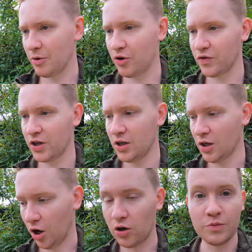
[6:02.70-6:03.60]
removed,
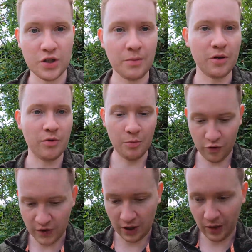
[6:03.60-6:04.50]
or some of them
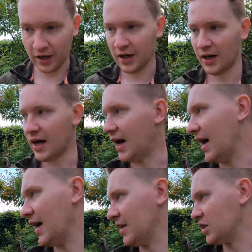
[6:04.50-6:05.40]
removed anyway.
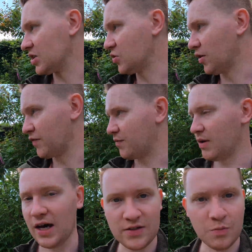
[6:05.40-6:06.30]
And it just sort of
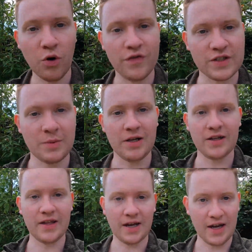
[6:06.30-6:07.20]
has more
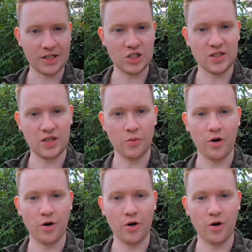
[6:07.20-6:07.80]
visibility, then it lets you see the